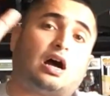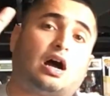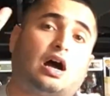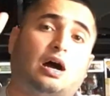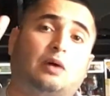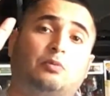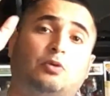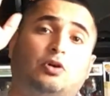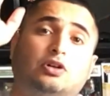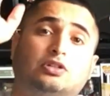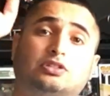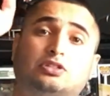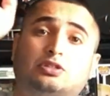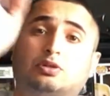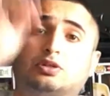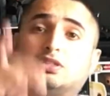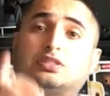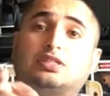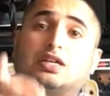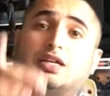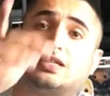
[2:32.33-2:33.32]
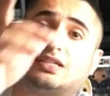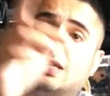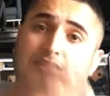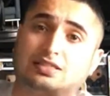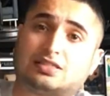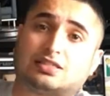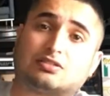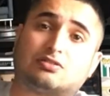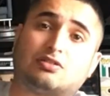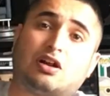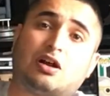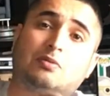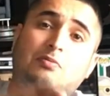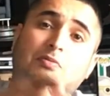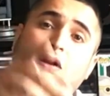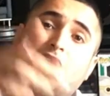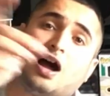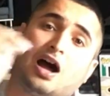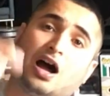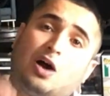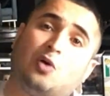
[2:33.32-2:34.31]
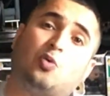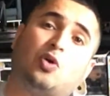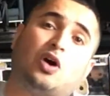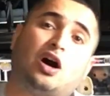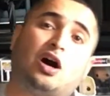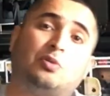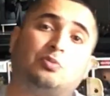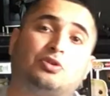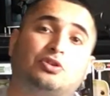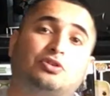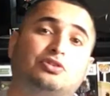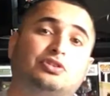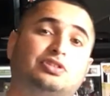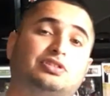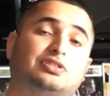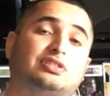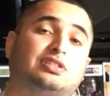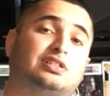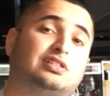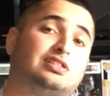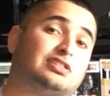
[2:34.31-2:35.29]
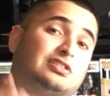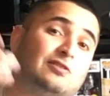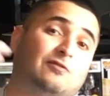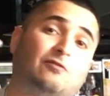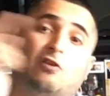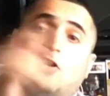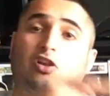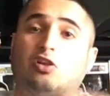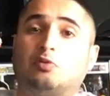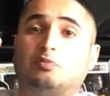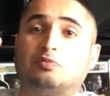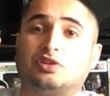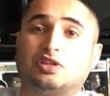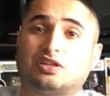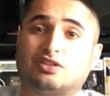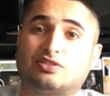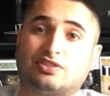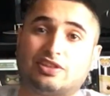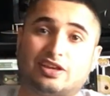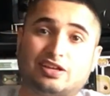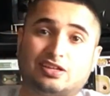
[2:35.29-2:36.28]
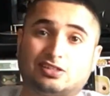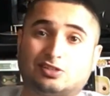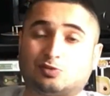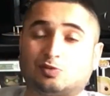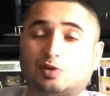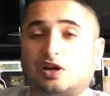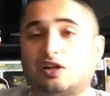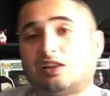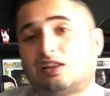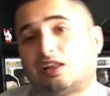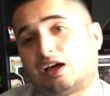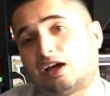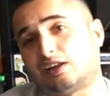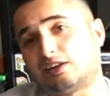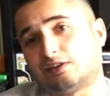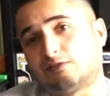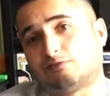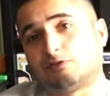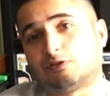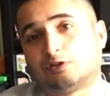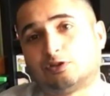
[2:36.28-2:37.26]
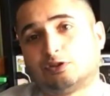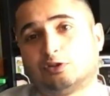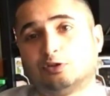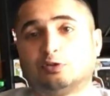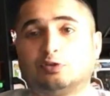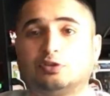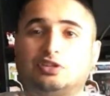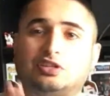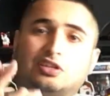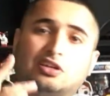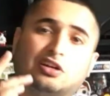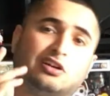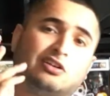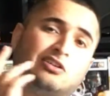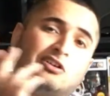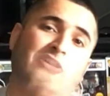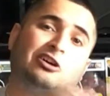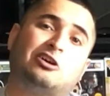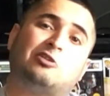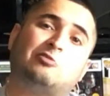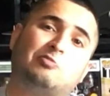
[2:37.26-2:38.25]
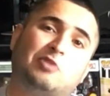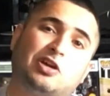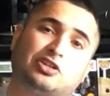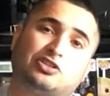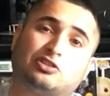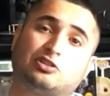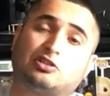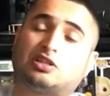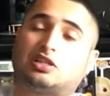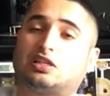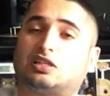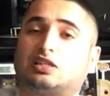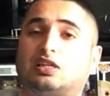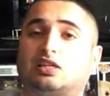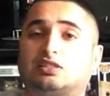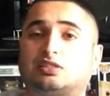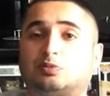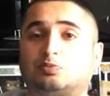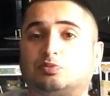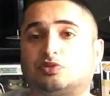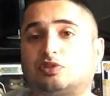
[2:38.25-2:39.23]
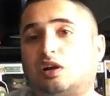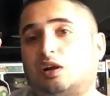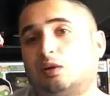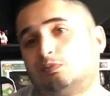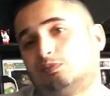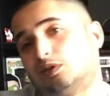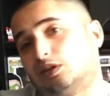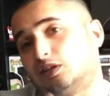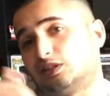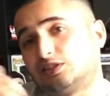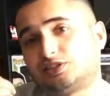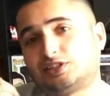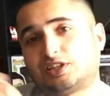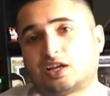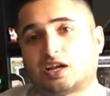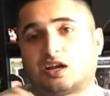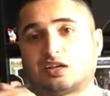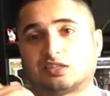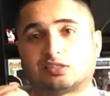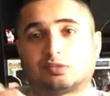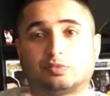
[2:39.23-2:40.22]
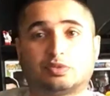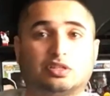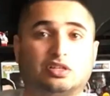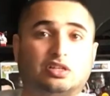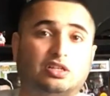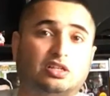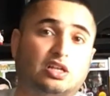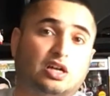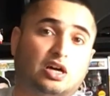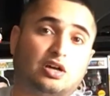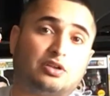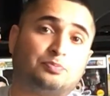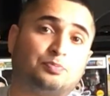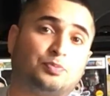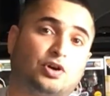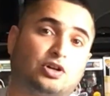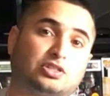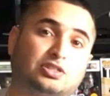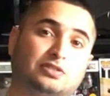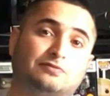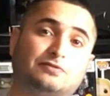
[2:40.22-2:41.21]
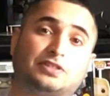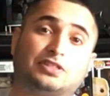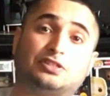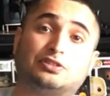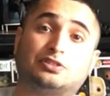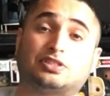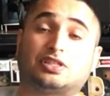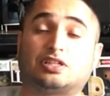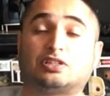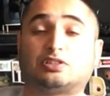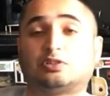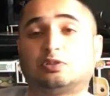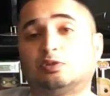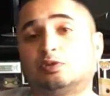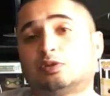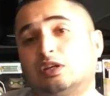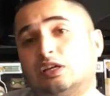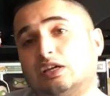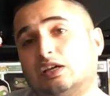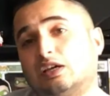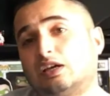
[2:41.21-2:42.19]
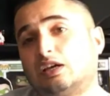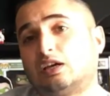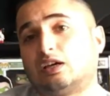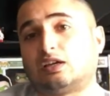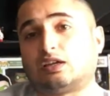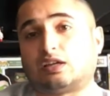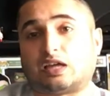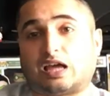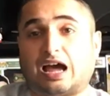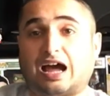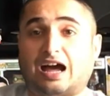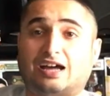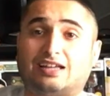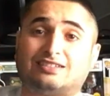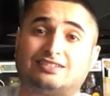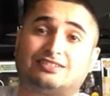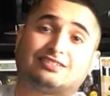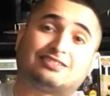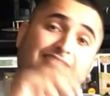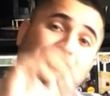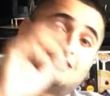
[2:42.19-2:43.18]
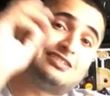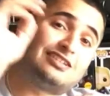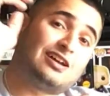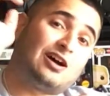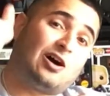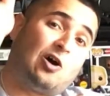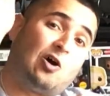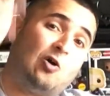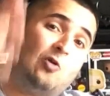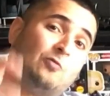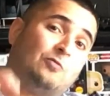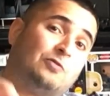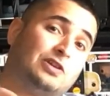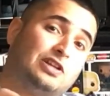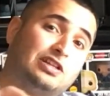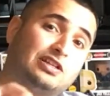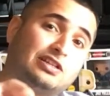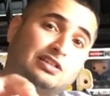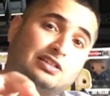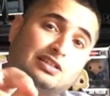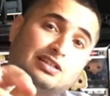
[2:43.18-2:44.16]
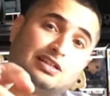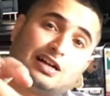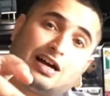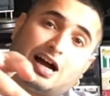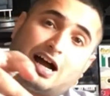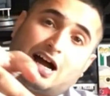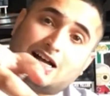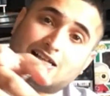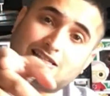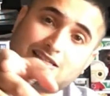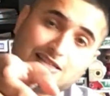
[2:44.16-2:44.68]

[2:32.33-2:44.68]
I'm on Twitter and Instagram at WahabOriginalz, so follow me on there as well. And if you're new here, make sure you click that subscribe button, check out some of the other unboxing videos I do, and hopefully I'll